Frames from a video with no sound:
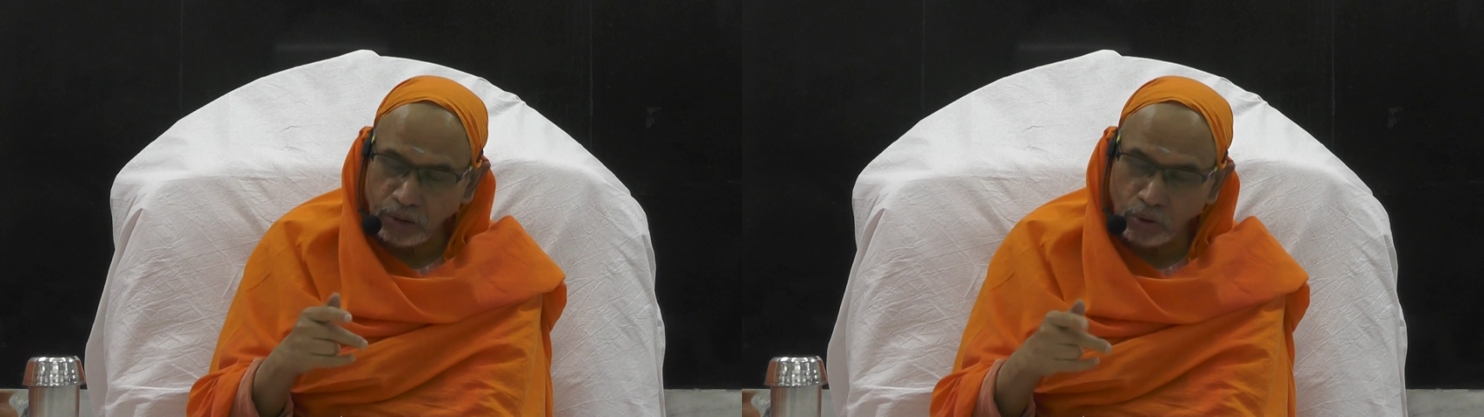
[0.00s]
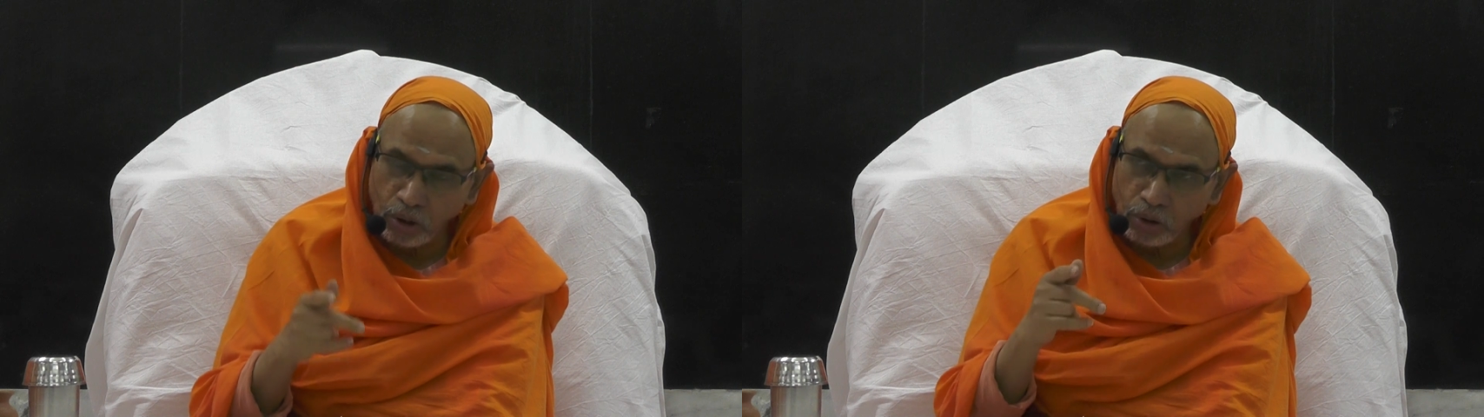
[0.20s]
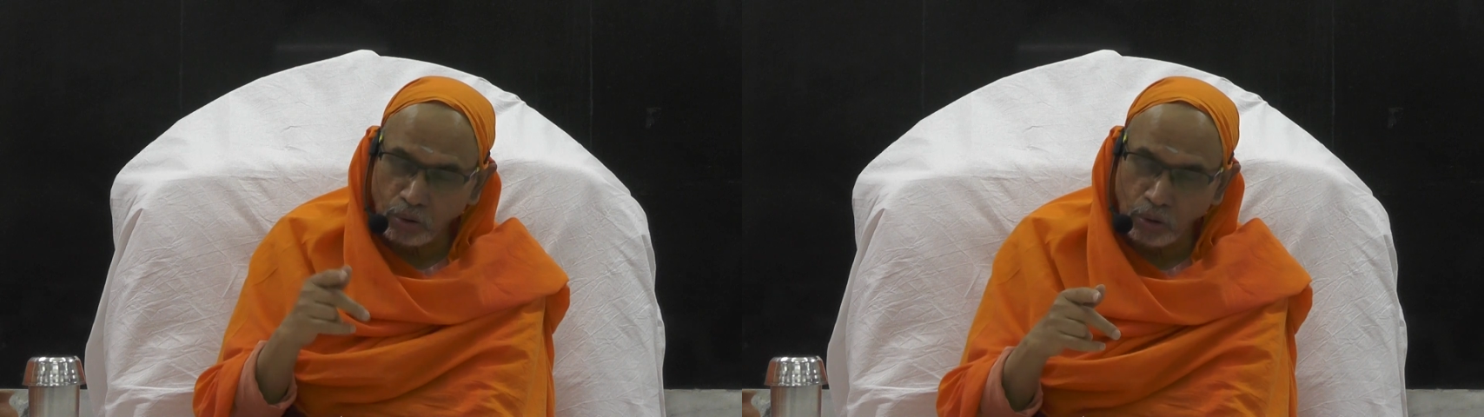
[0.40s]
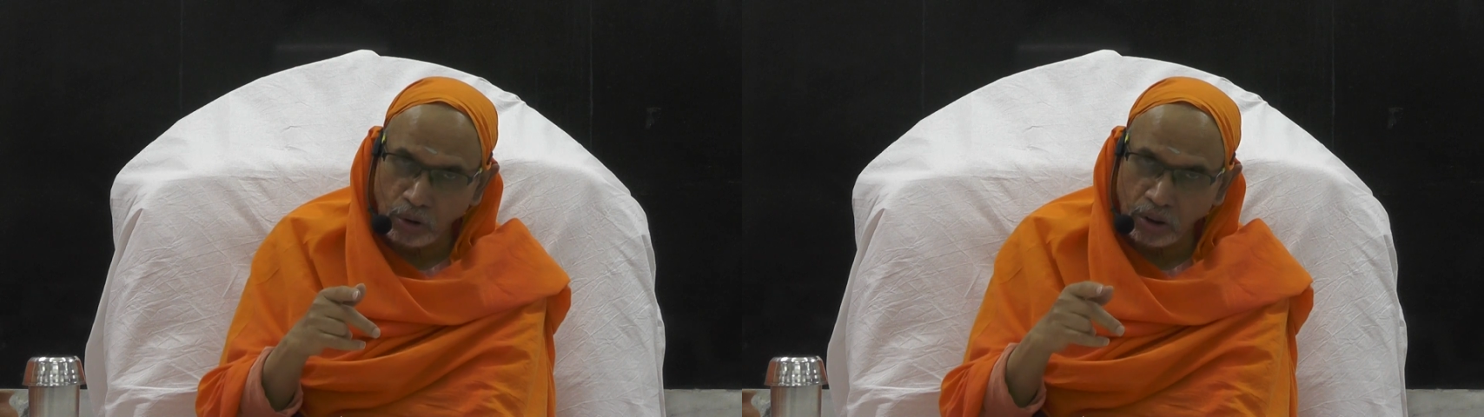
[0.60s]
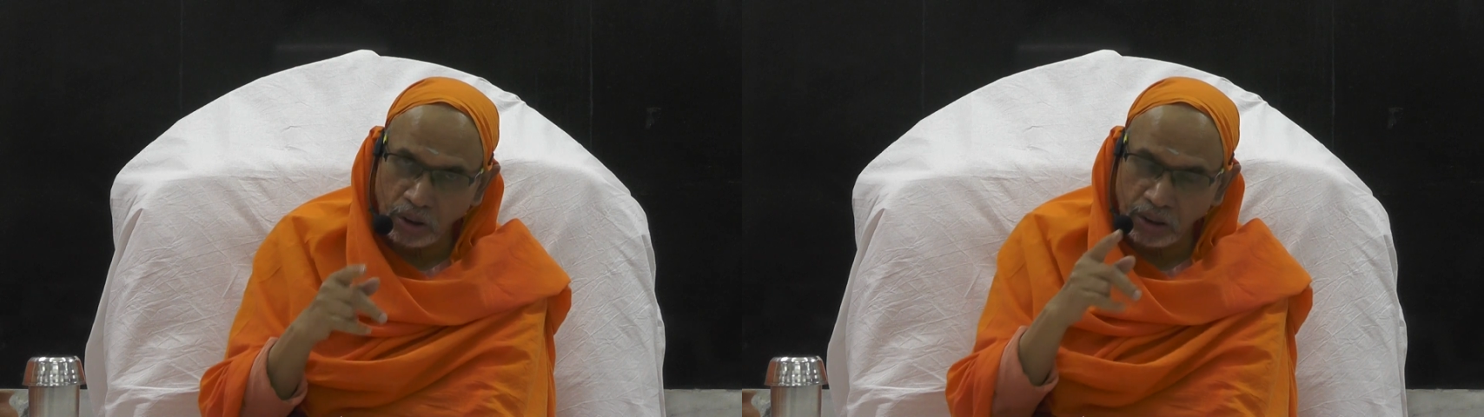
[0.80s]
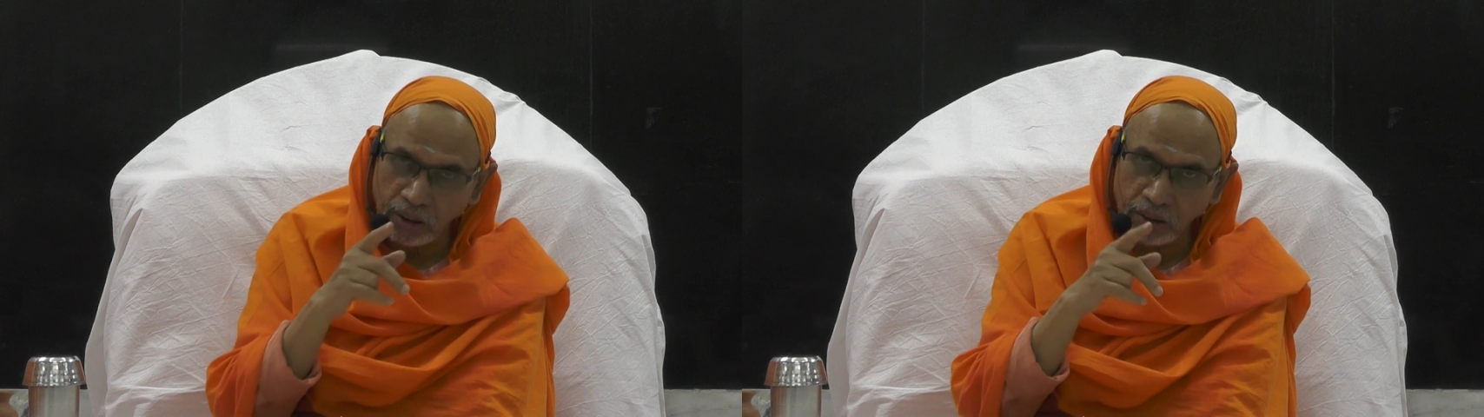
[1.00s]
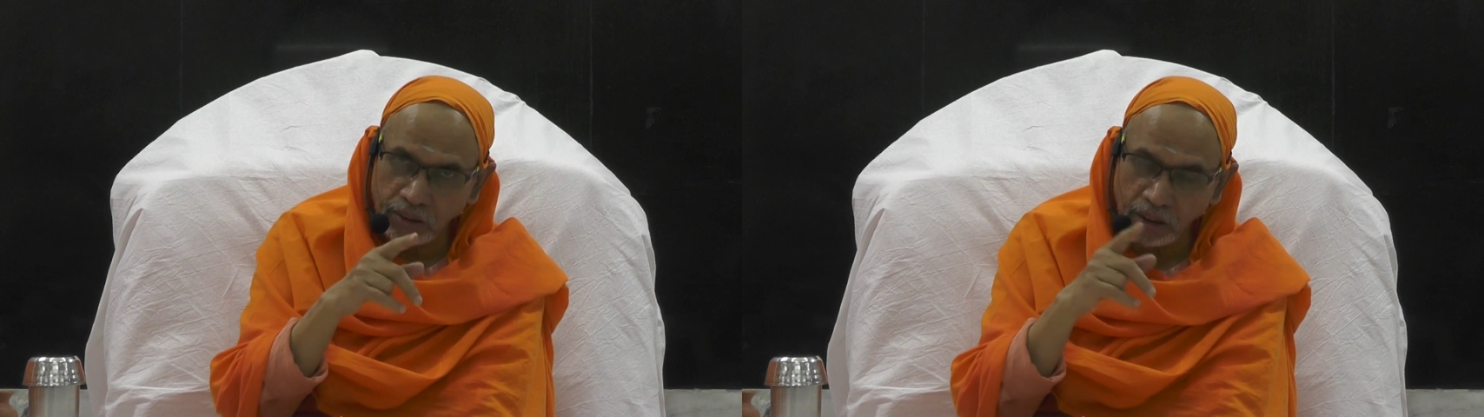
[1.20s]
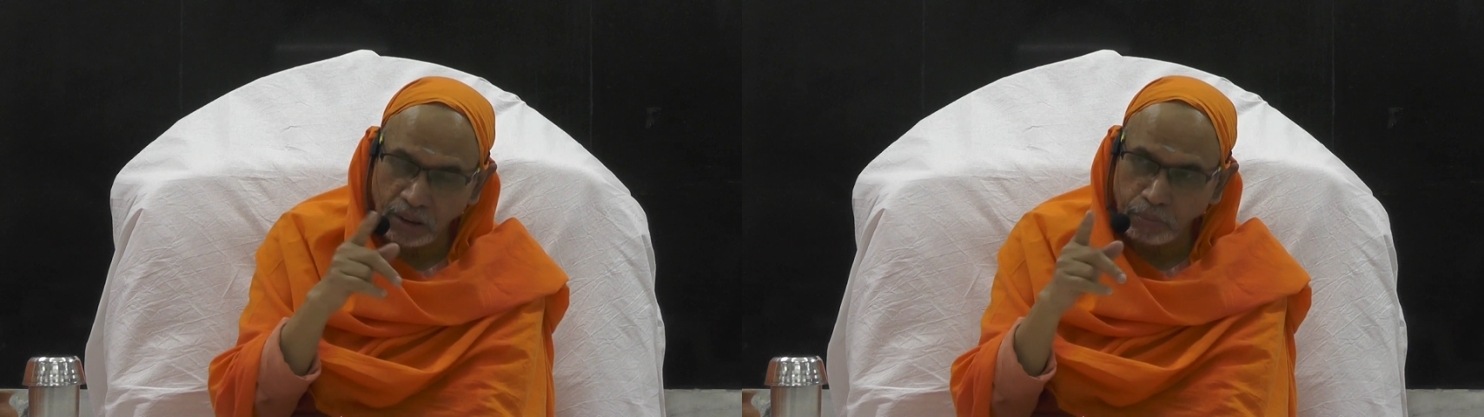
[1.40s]
you are told that a
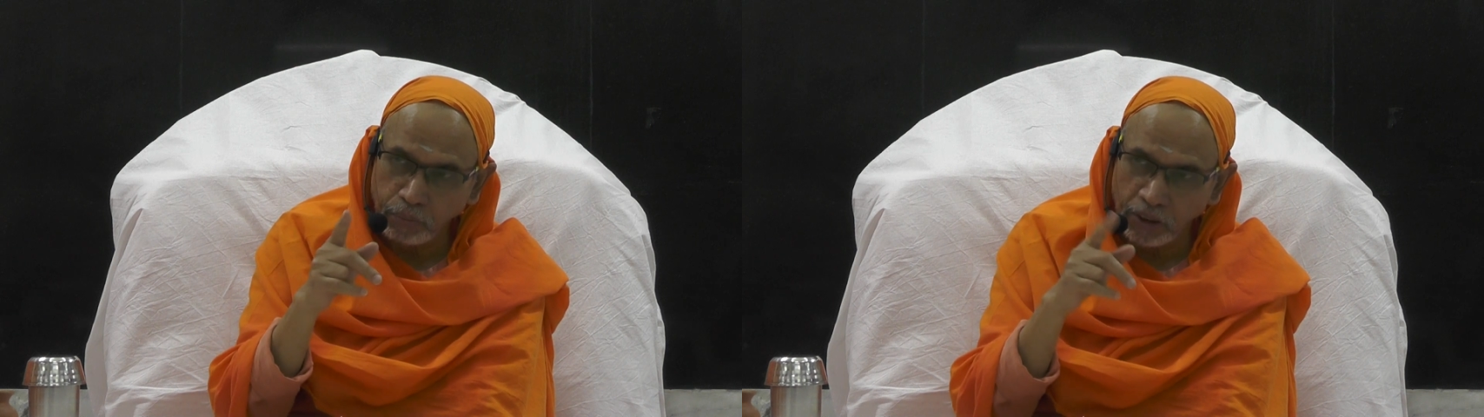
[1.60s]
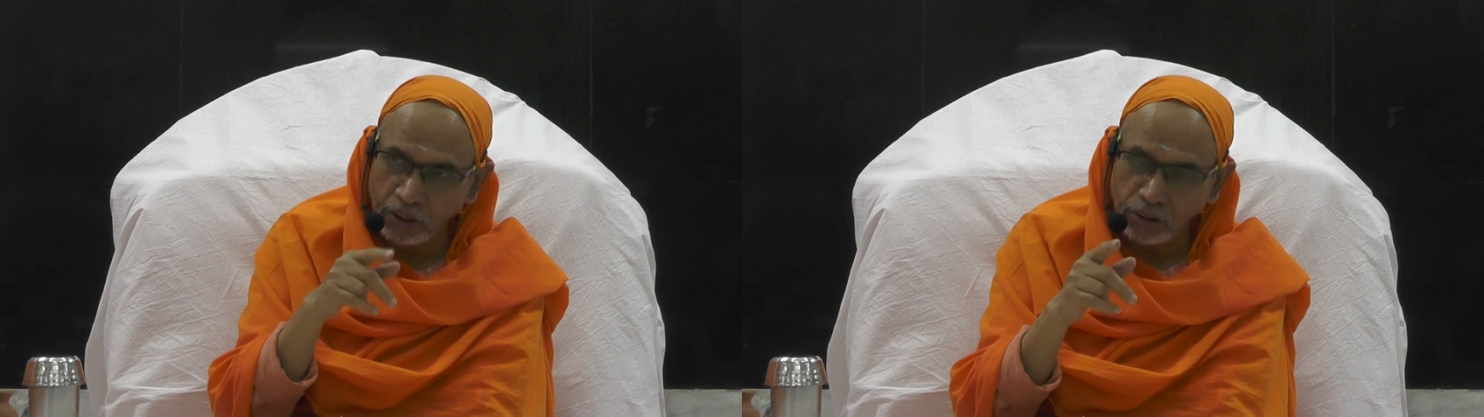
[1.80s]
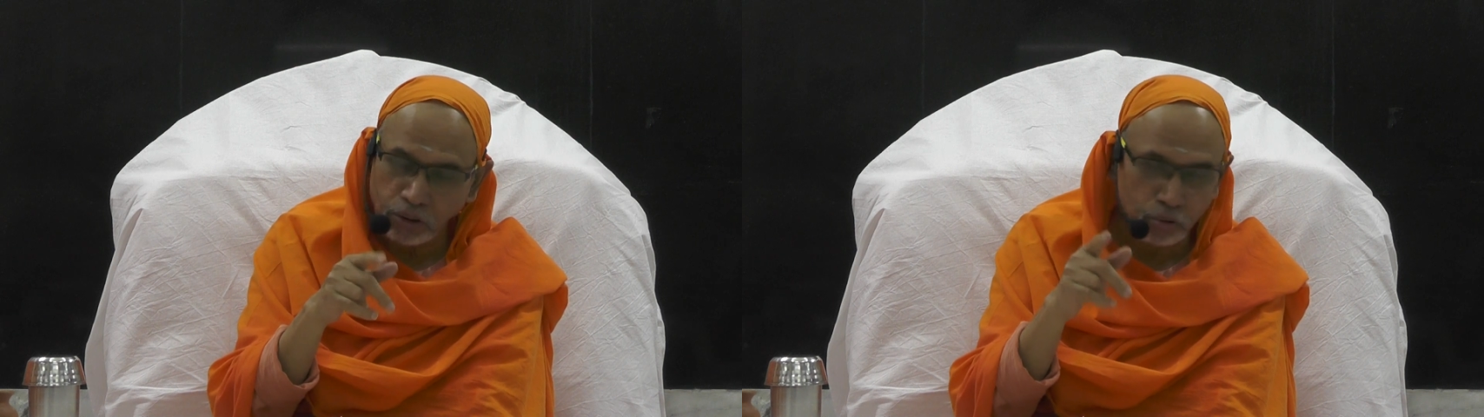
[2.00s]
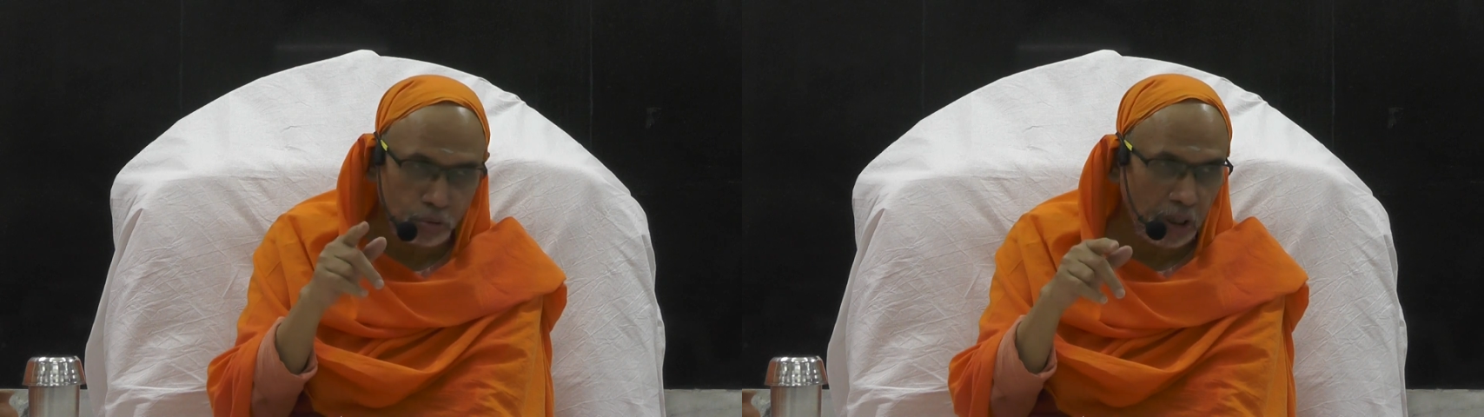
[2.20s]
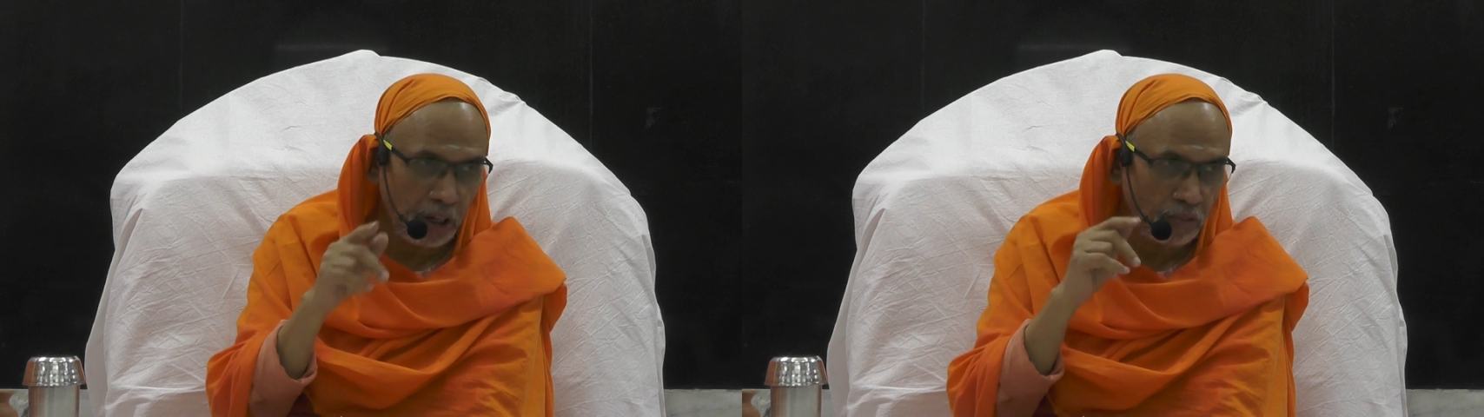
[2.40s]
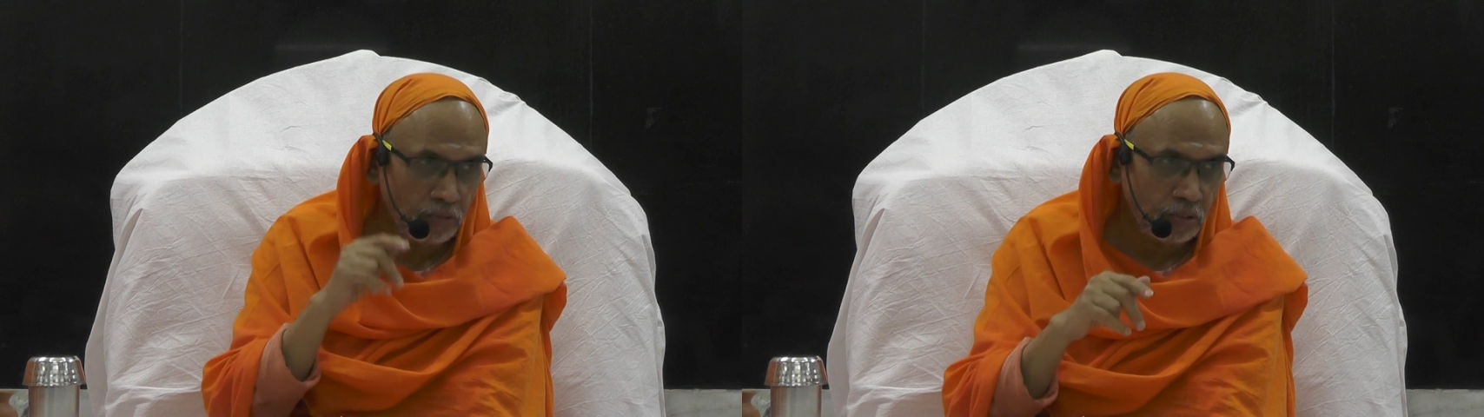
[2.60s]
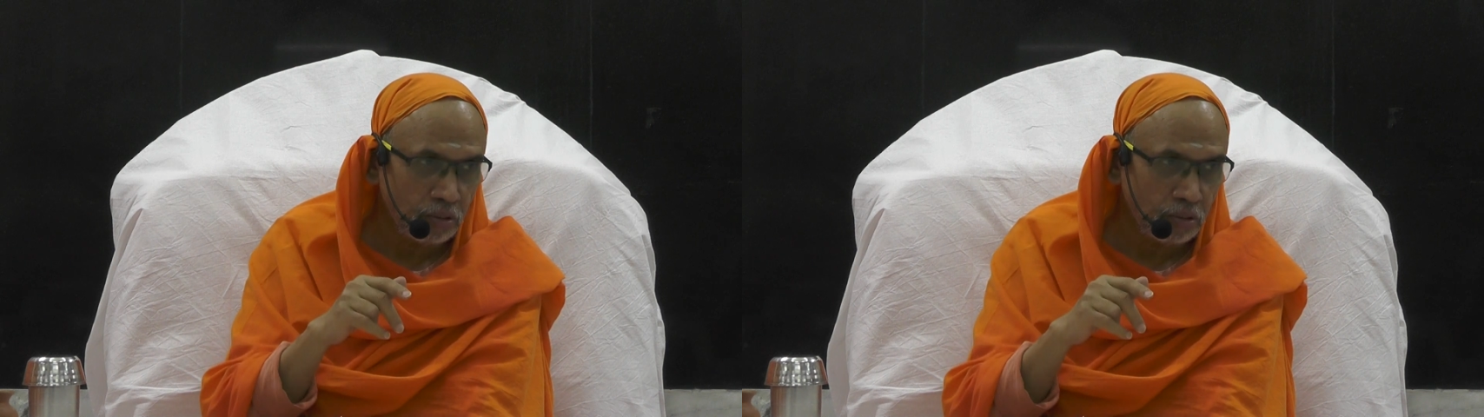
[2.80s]
set of parents you have